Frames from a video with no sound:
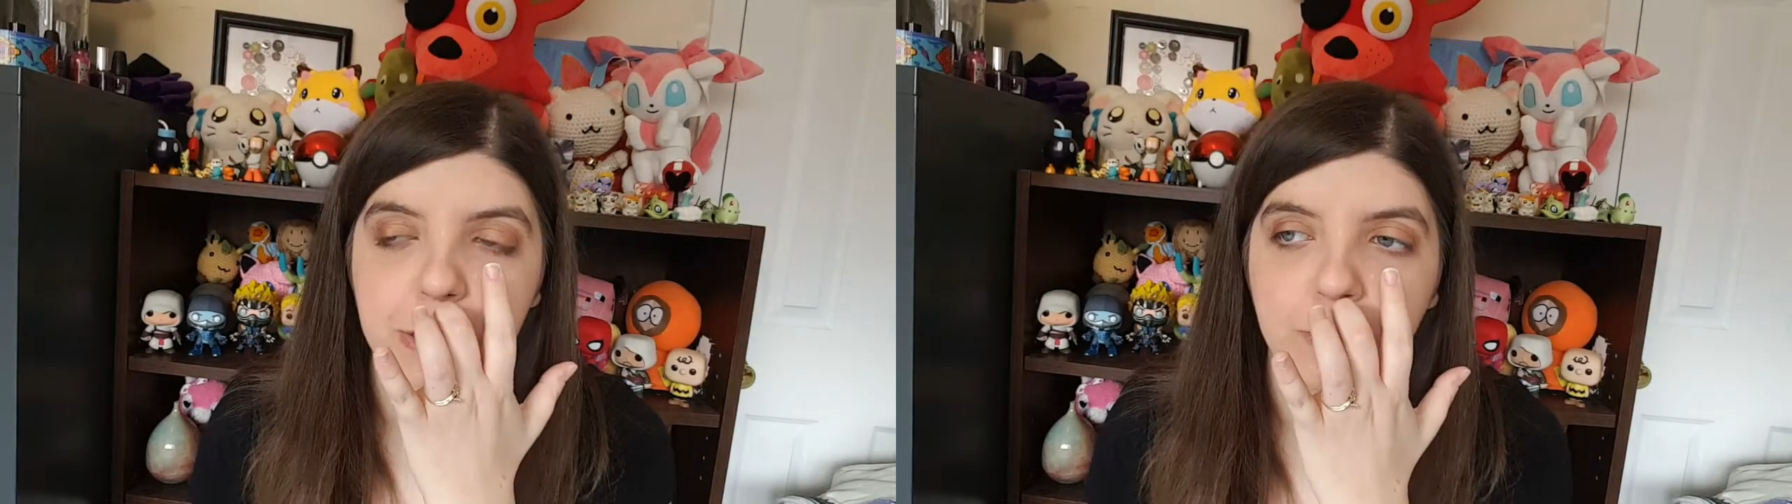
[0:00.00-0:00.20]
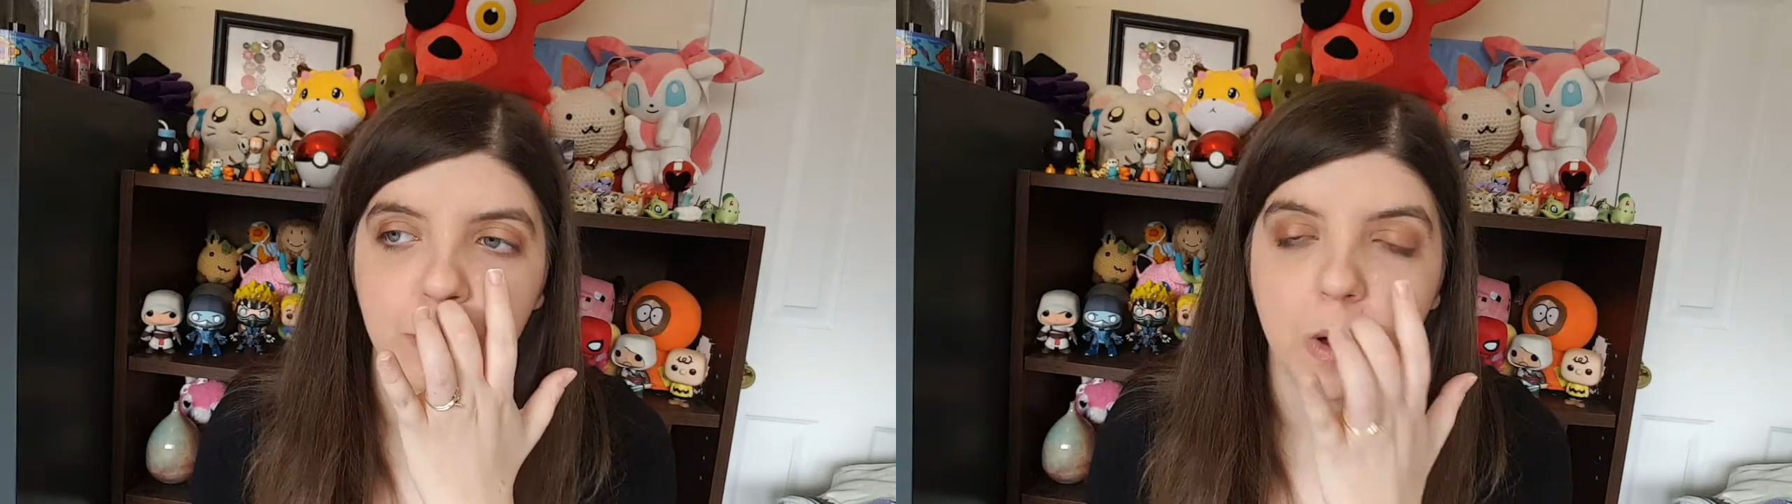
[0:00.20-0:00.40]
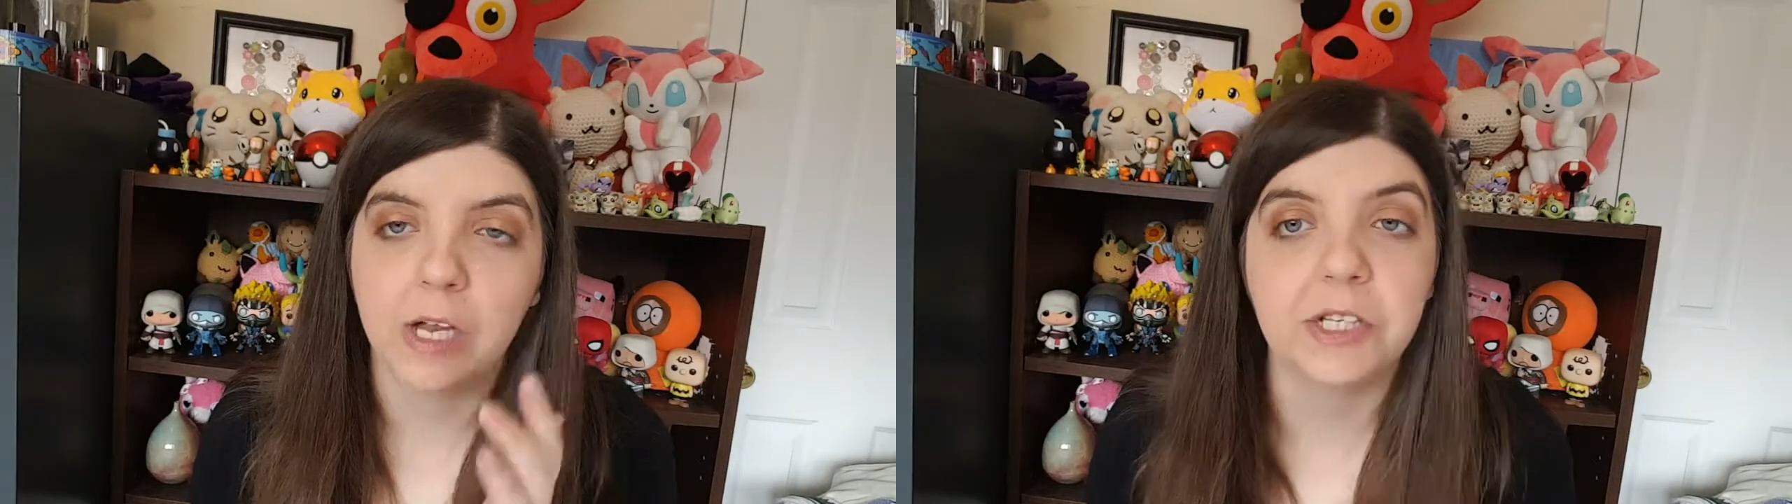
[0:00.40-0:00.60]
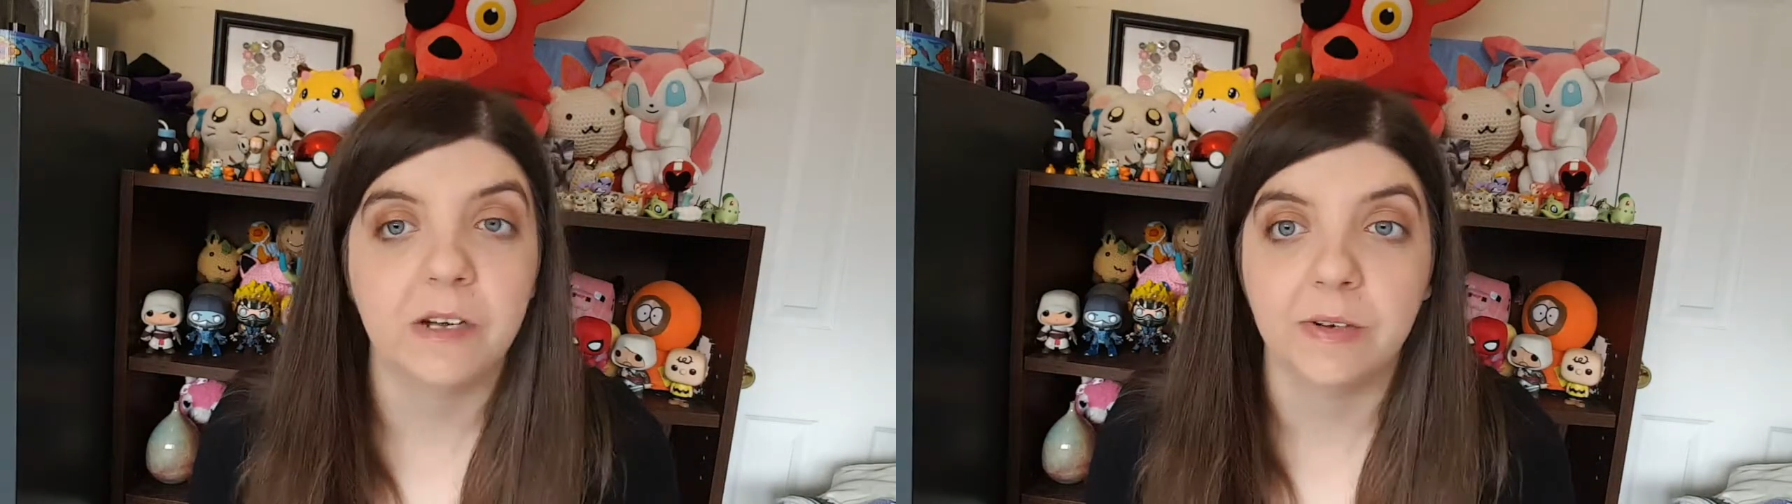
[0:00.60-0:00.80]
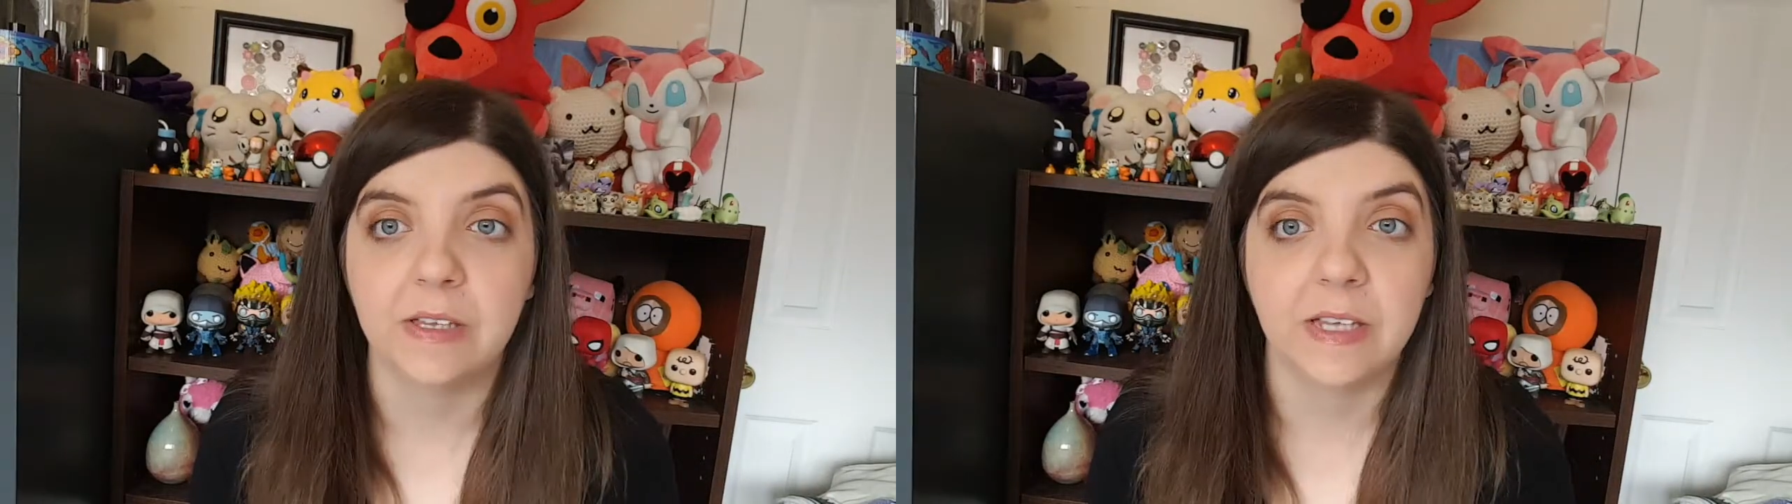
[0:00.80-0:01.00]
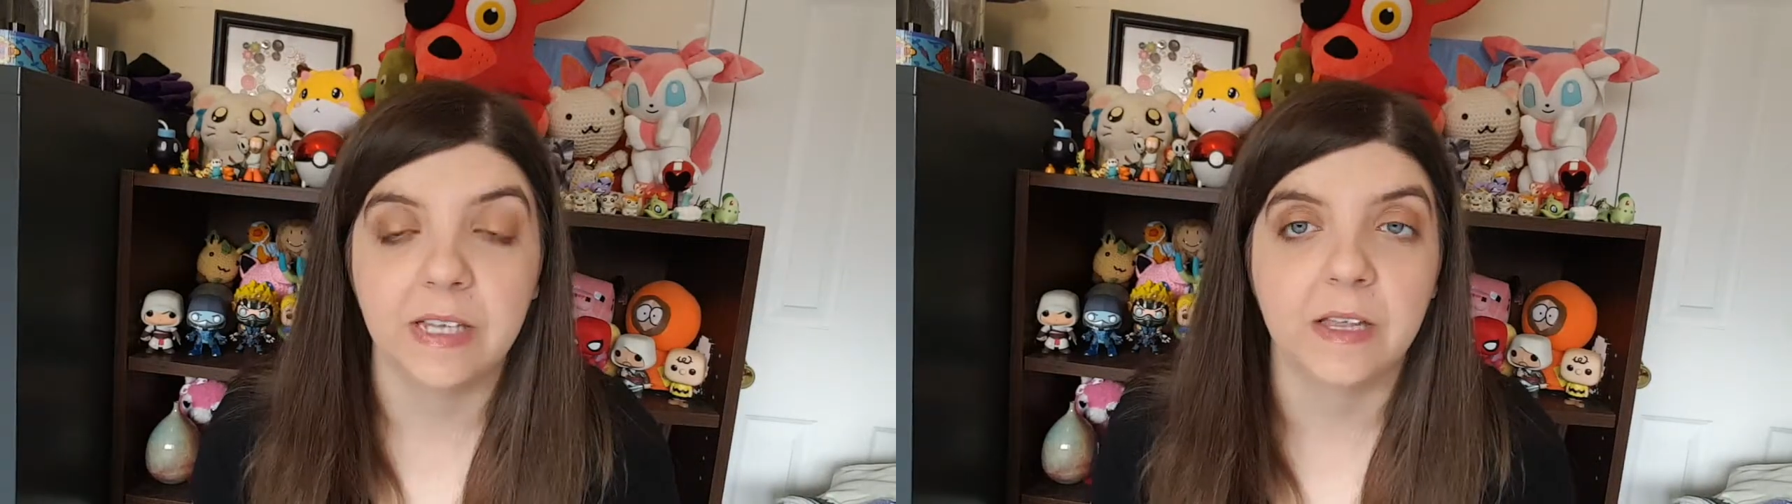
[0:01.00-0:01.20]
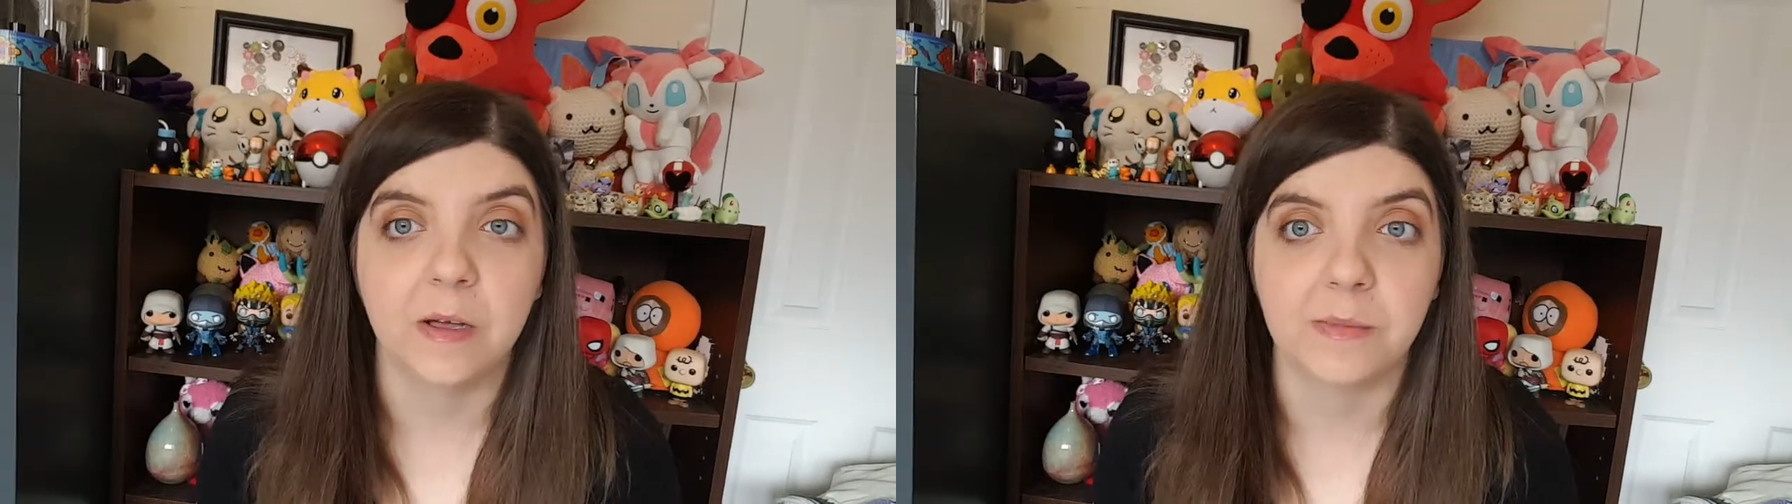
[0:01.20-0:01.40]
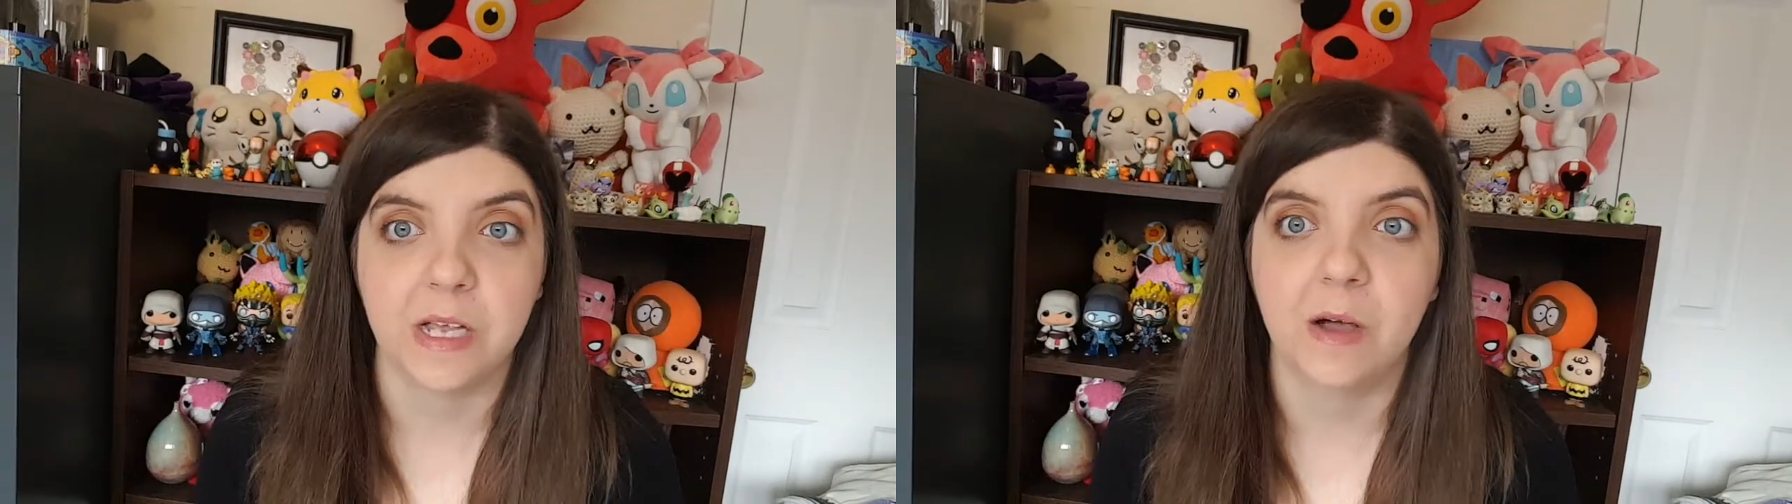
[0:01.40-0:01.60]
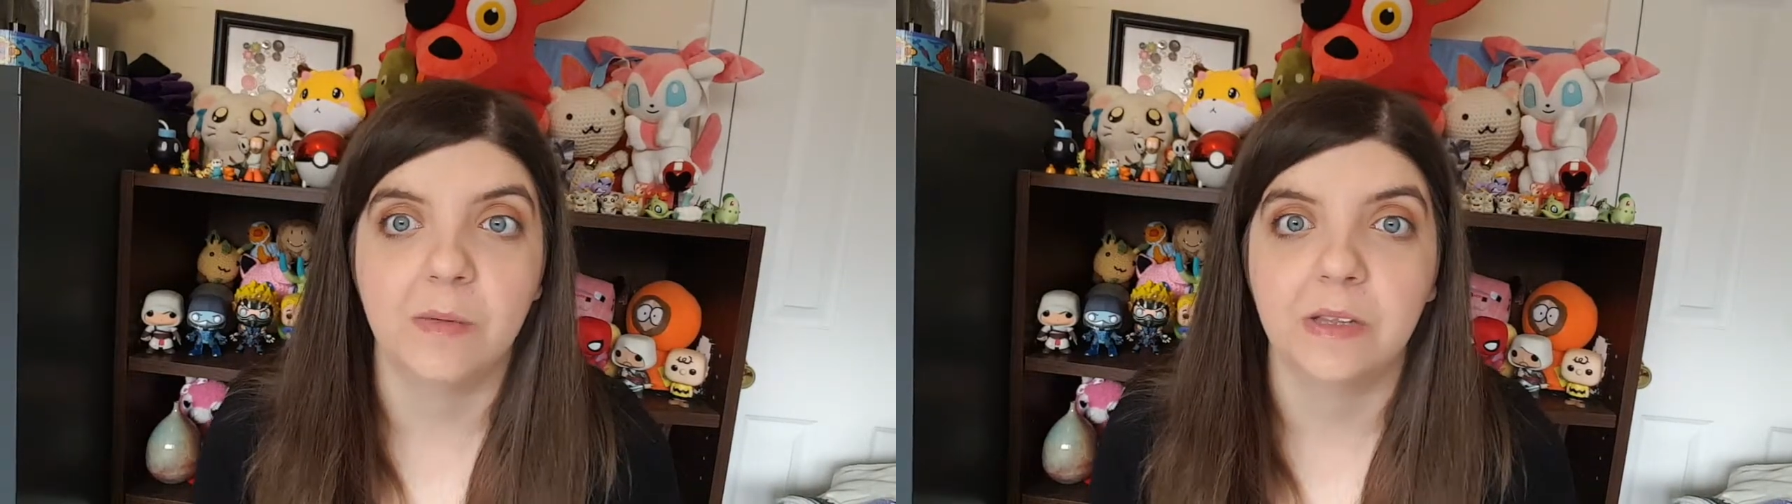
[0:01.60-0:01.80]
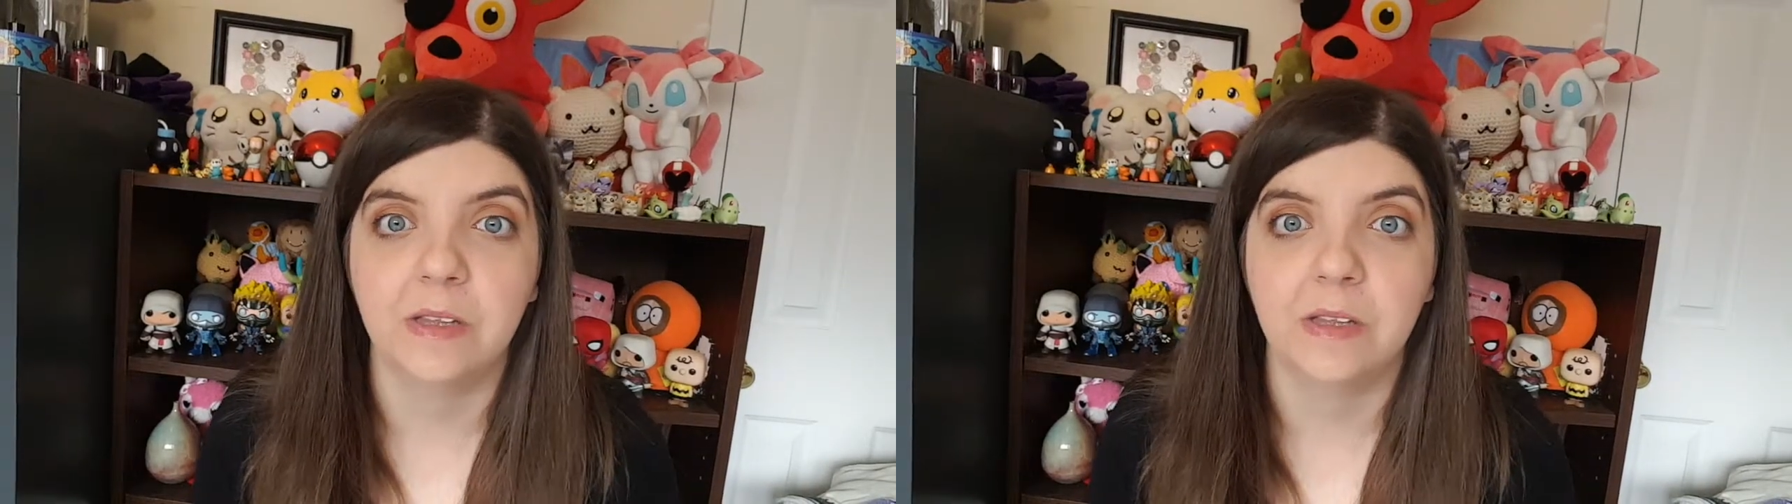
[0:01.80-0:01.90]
will watch everything that comes out with